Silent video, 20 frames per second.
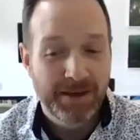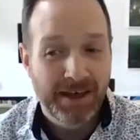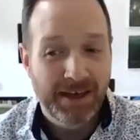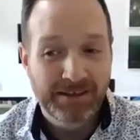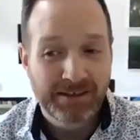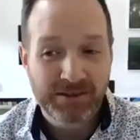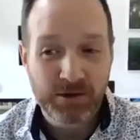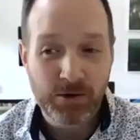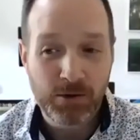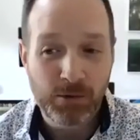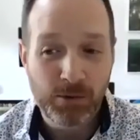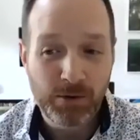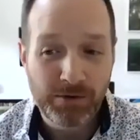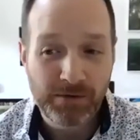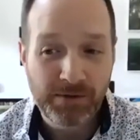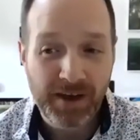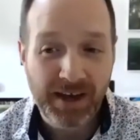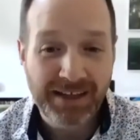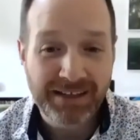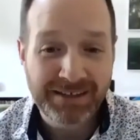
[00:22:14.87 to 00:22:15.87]
So we've
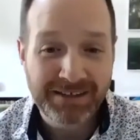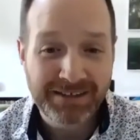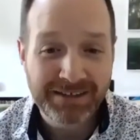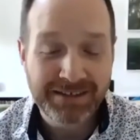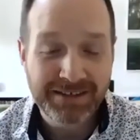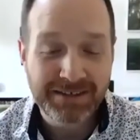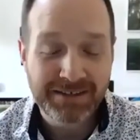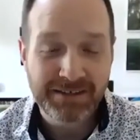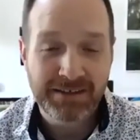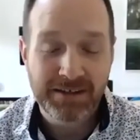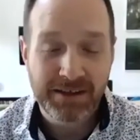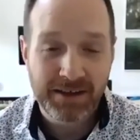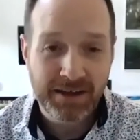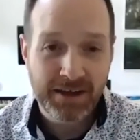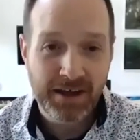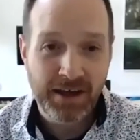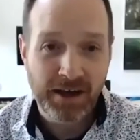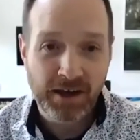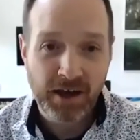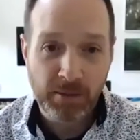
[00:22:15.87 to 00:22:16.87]
gotten
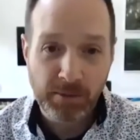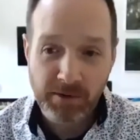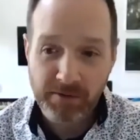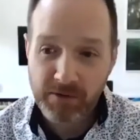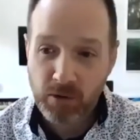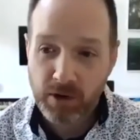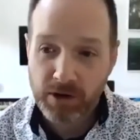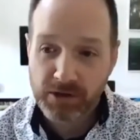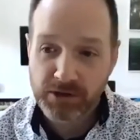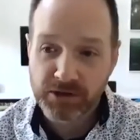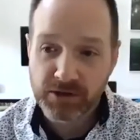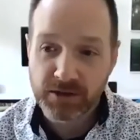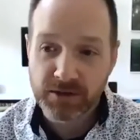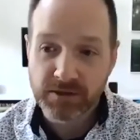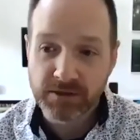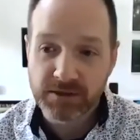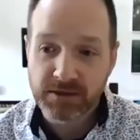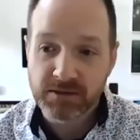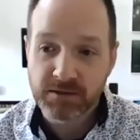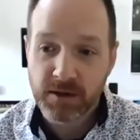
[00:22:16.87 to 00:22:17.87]
a couple of
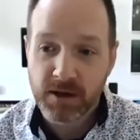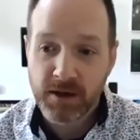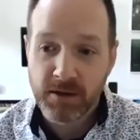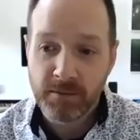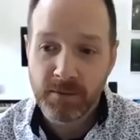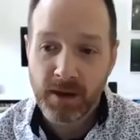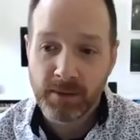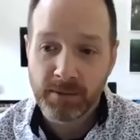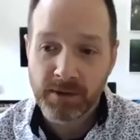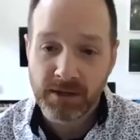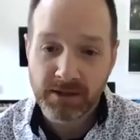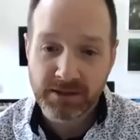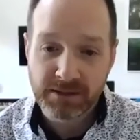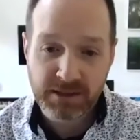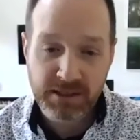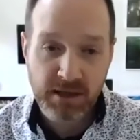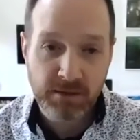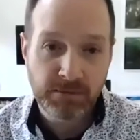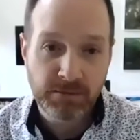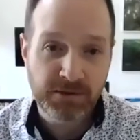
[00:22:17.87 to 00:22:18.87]
questions. I'm going to
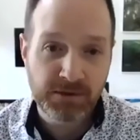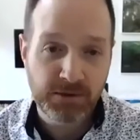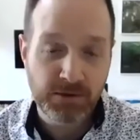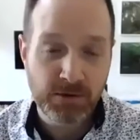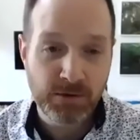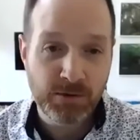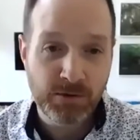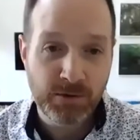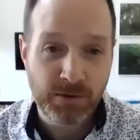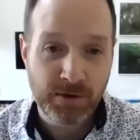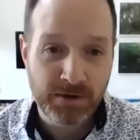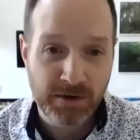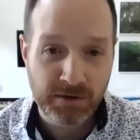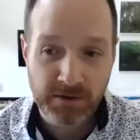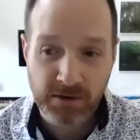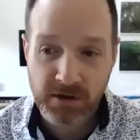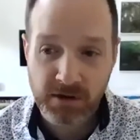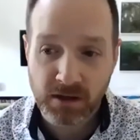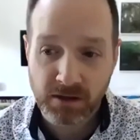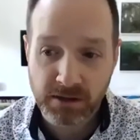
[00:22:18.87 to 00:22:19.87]
skip to
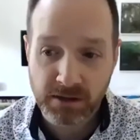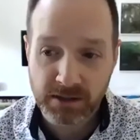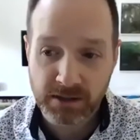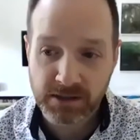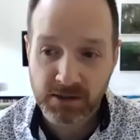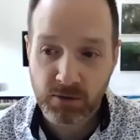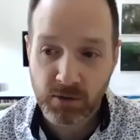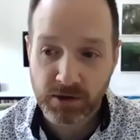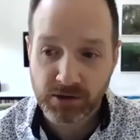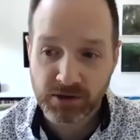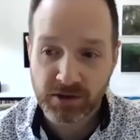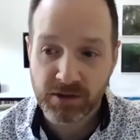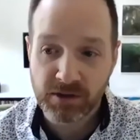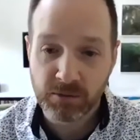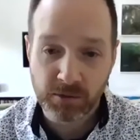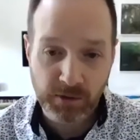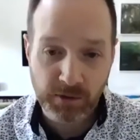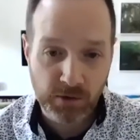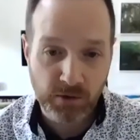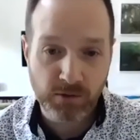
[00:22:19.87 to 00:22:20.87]
another colleague's question and
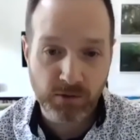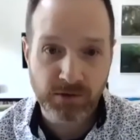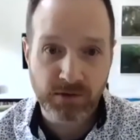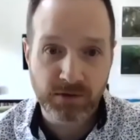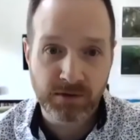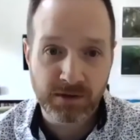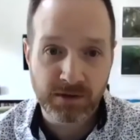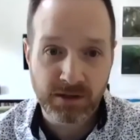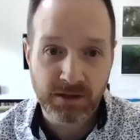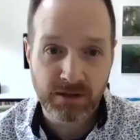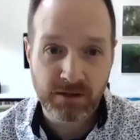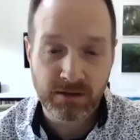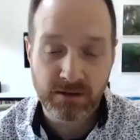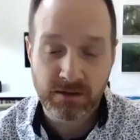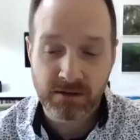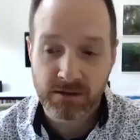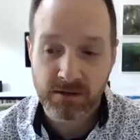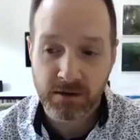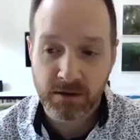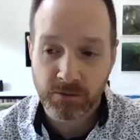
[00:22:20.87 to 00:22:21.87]
we'll go to the
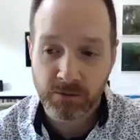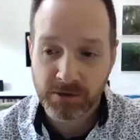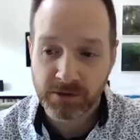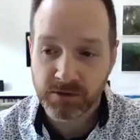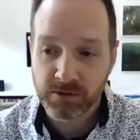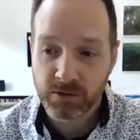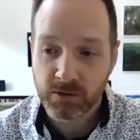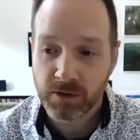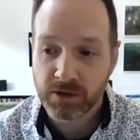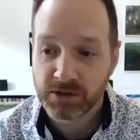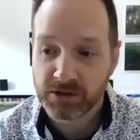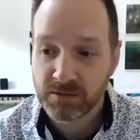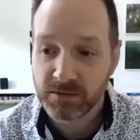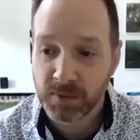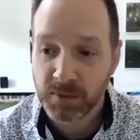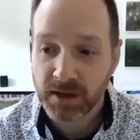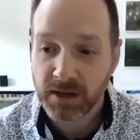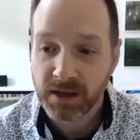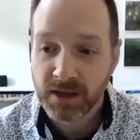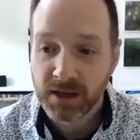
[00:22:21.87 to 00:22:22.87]
original question.
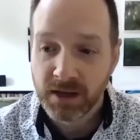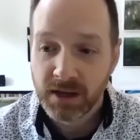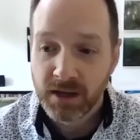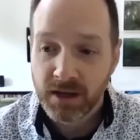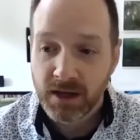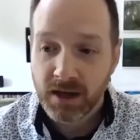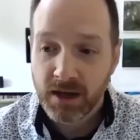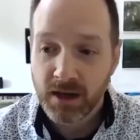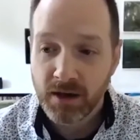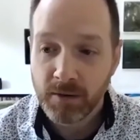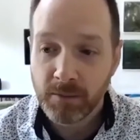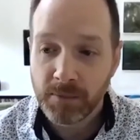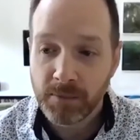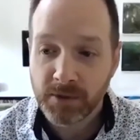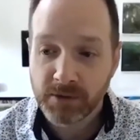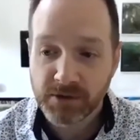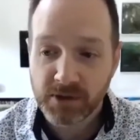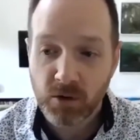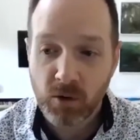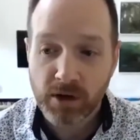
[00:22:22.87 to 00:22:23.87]
But
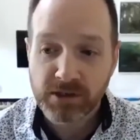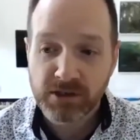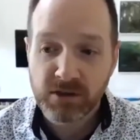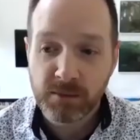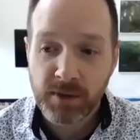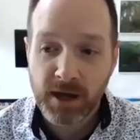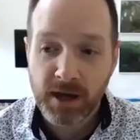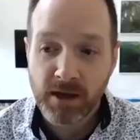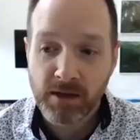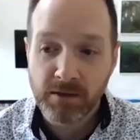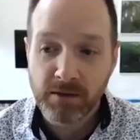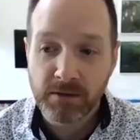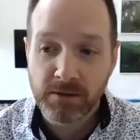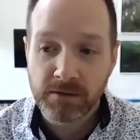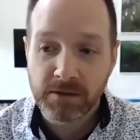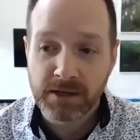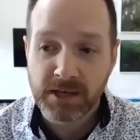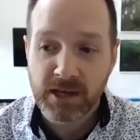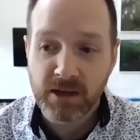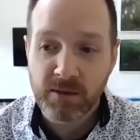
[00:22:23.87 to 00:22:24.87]
there's a question about
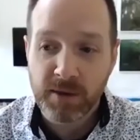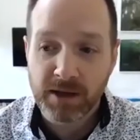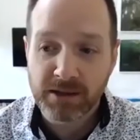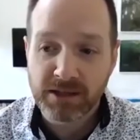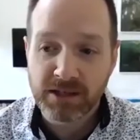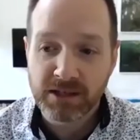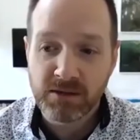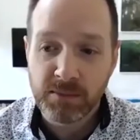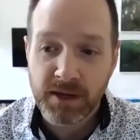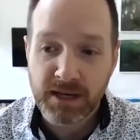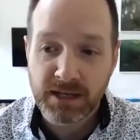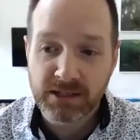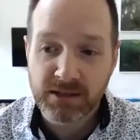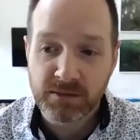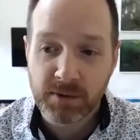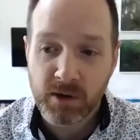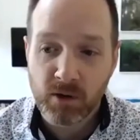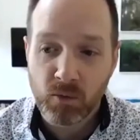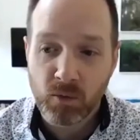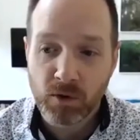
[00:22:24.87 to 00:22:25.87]
thinking about the debates
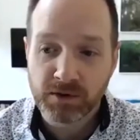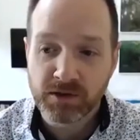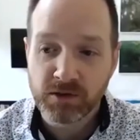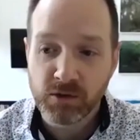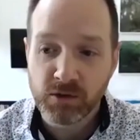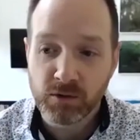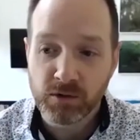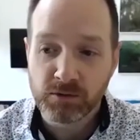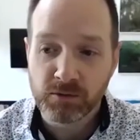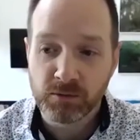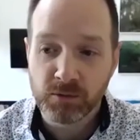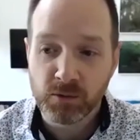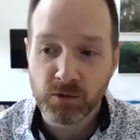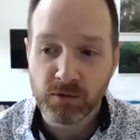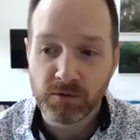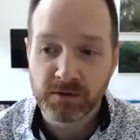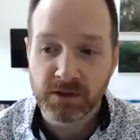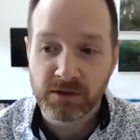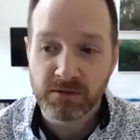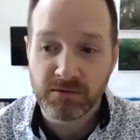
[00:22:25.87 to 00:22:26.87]
about what to do with
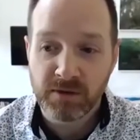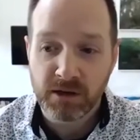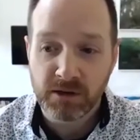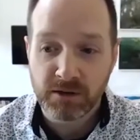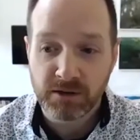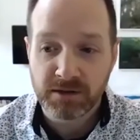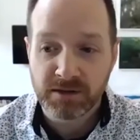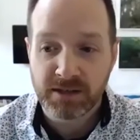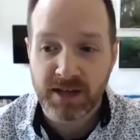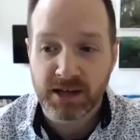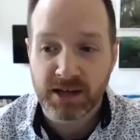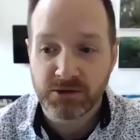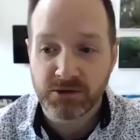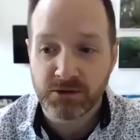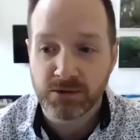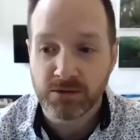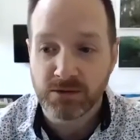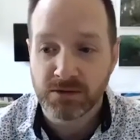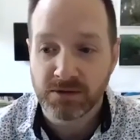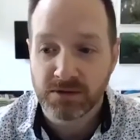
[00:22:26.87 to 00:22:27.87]
removed Confederate
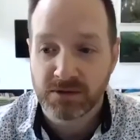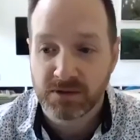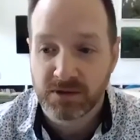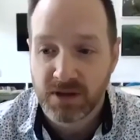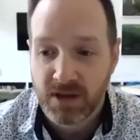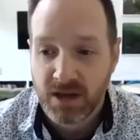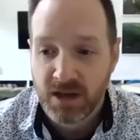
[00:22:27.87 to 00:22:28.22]
statues.